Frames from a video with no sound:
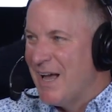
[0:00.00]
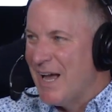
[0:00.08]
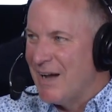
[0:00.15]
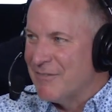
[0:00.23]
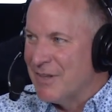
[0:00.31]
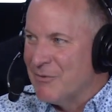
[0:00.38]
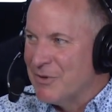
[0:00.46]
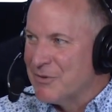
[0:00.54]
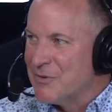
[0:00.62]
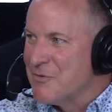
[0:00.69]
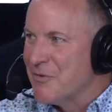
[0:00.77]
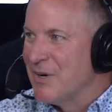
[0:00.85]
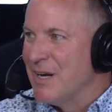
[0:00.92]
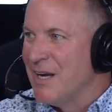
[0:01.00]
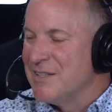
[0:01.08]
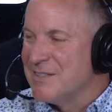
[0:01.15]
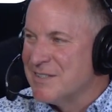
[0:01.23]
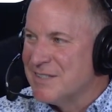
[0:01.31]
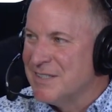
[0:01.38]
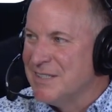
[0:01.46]
after they went through free
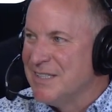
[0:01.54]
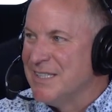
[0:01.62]
agency,